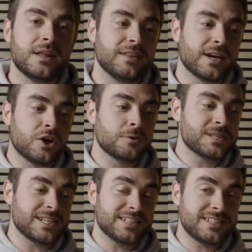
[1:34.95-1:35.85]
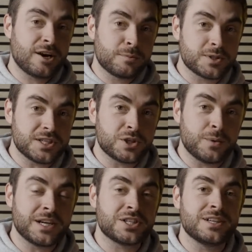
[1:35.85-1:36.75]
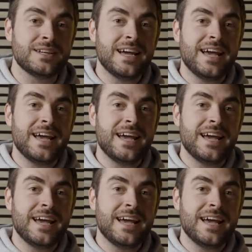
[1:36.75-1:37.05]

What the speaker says: The economy's in a terrible situation.